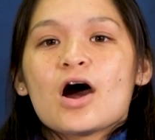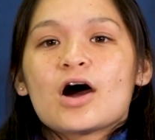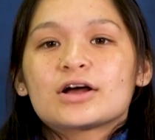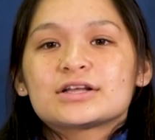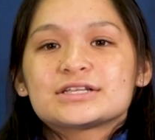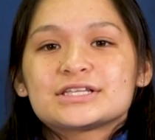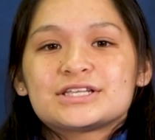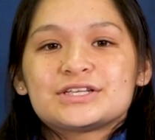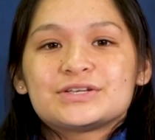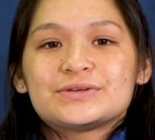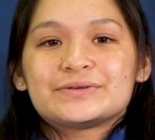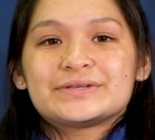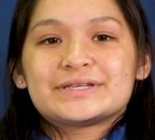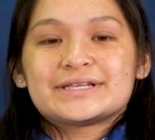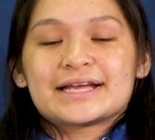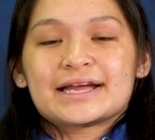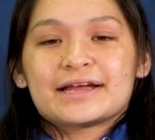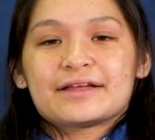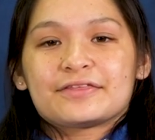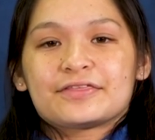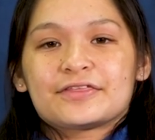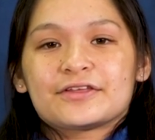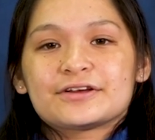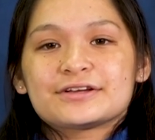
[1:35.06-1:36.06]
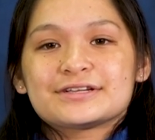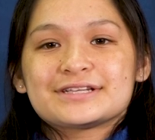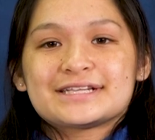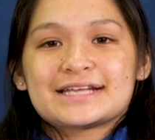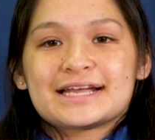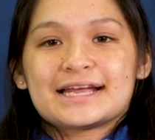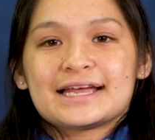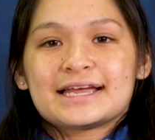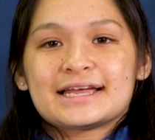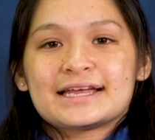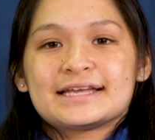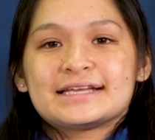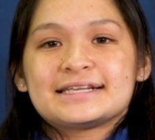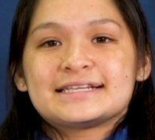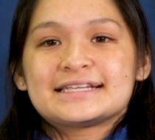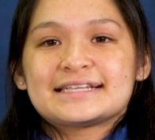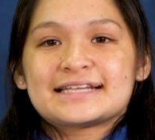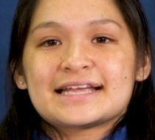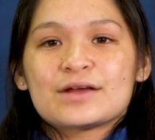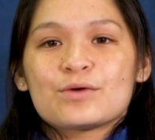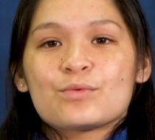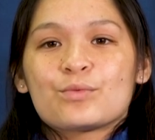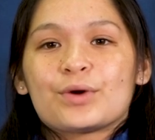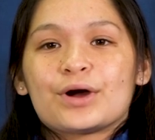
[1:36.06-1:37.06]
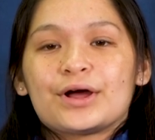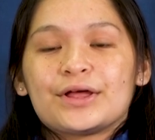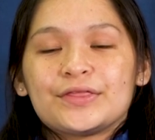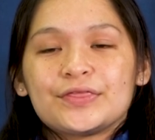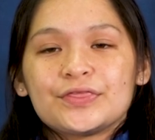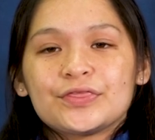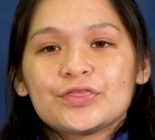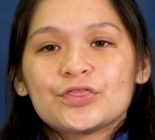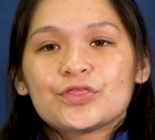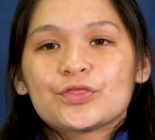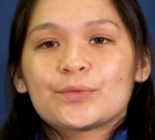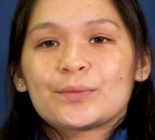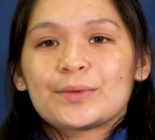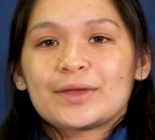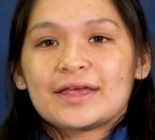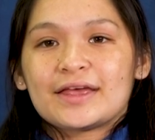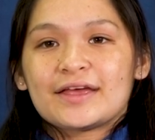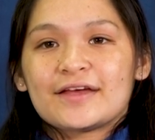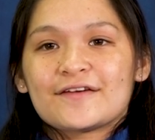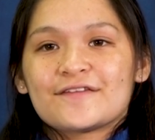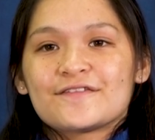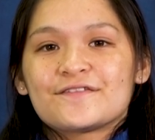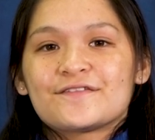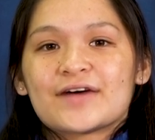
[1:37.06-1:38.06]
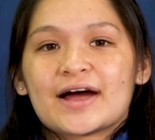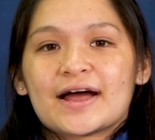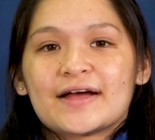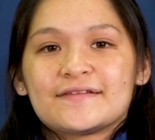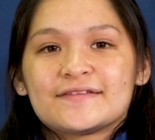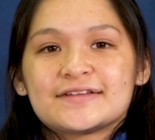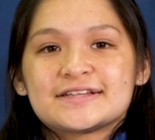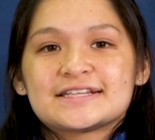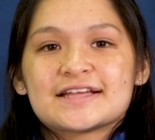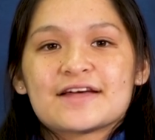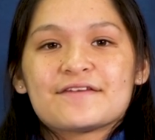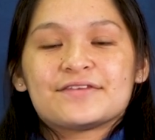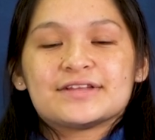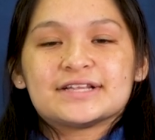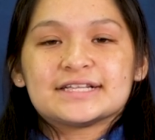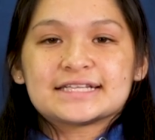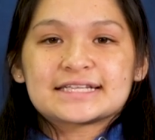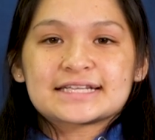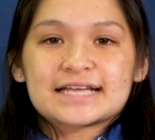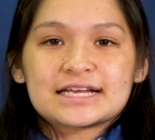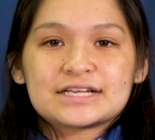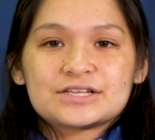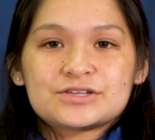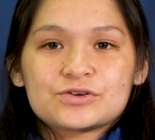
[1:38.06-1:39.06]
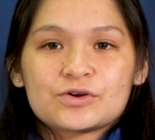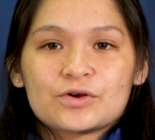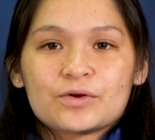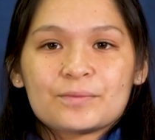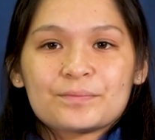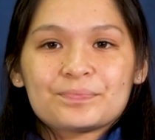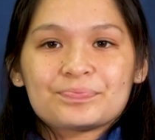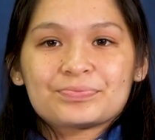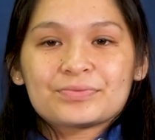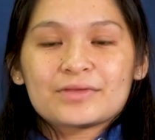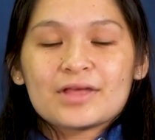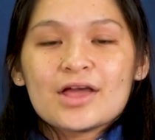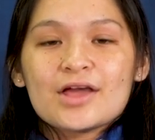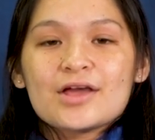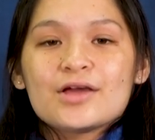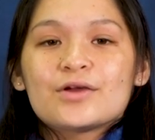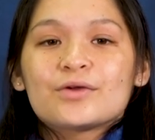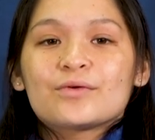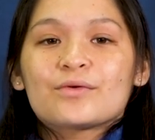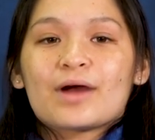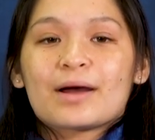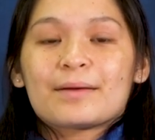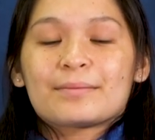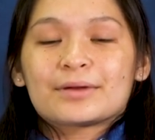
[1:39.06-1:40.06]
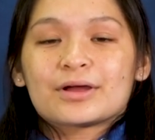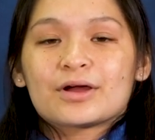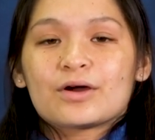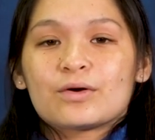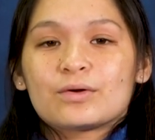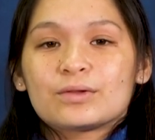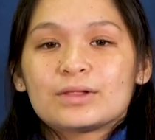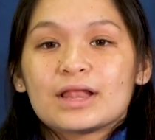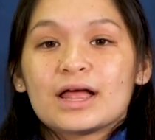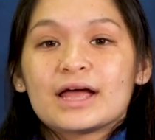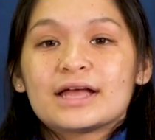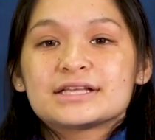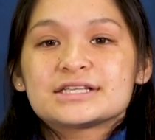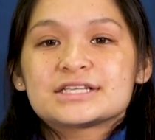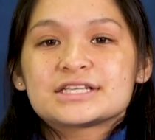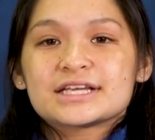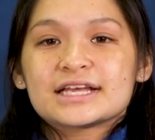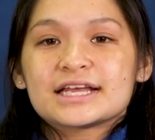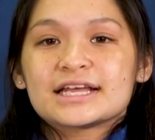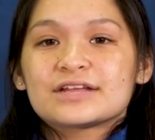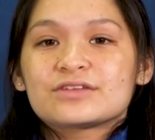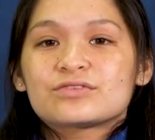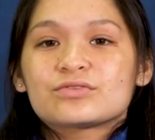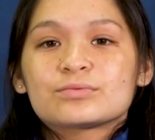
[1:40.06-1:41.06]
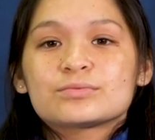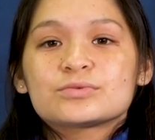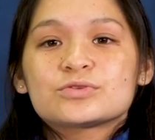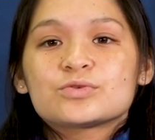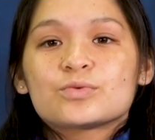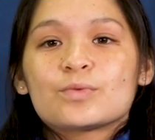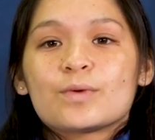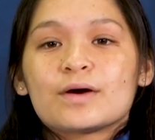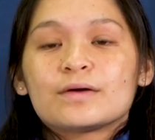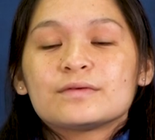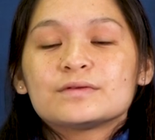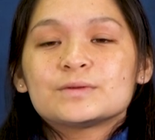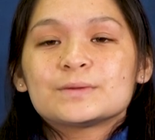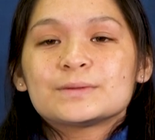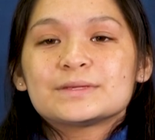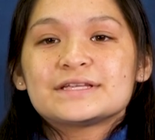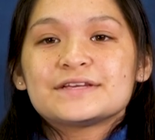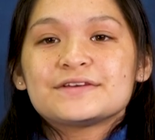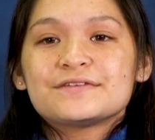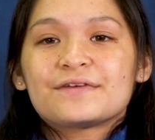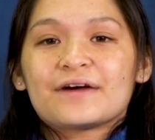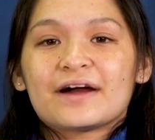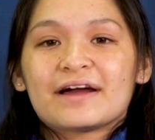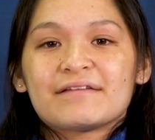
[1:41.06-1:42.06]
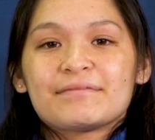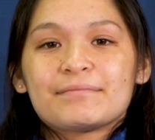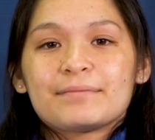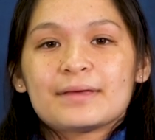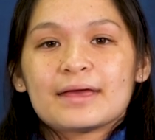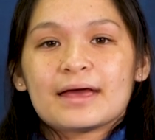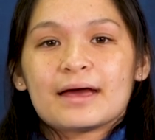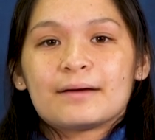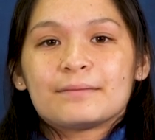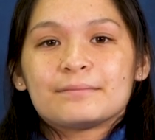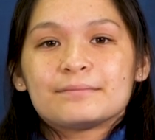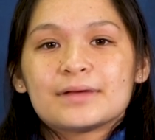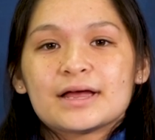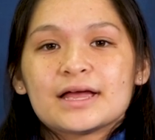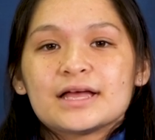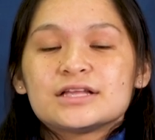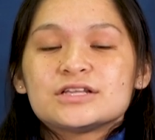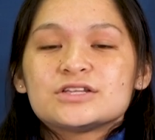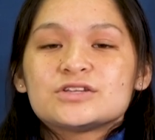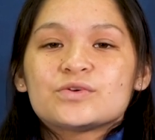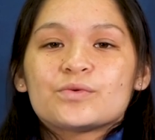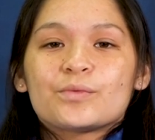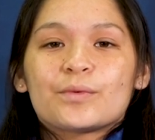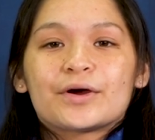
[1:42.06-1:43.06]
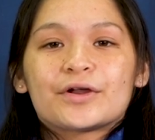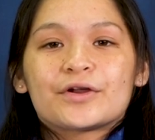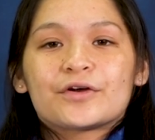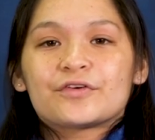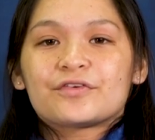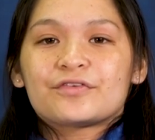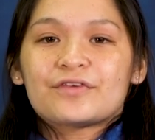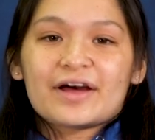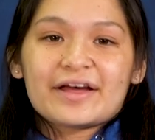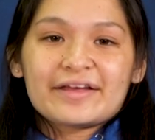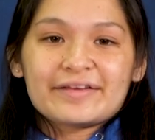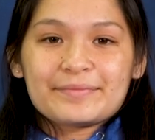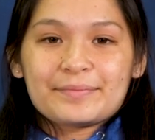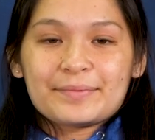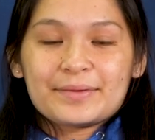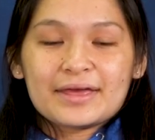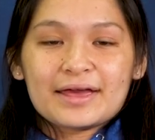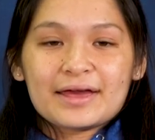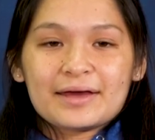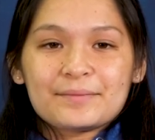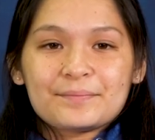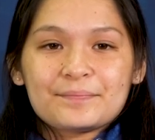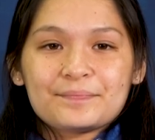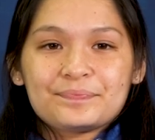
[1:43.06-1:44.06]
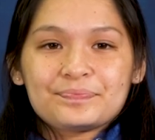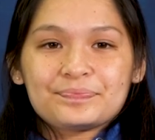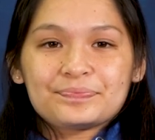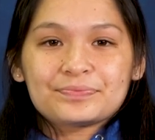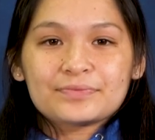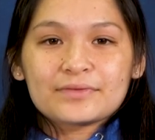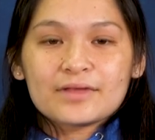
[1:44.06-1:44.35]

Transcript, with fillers: On Tuesday and Thursday, it is a one three five seven schedule. Grab and Go lunch is from twelve twenty-five p m to one oh five p m